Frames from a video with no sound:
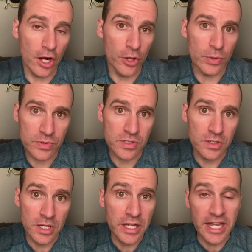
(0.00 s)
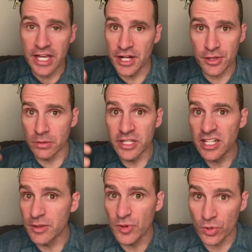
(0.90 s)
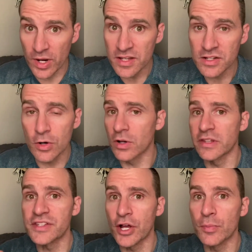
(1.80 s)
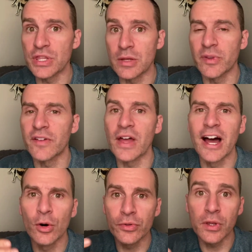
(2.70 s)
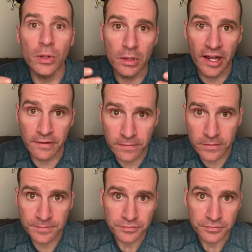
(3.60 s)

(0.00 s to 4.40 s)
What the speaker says: others and either leading them to Christ or at least helping them live a healthier life,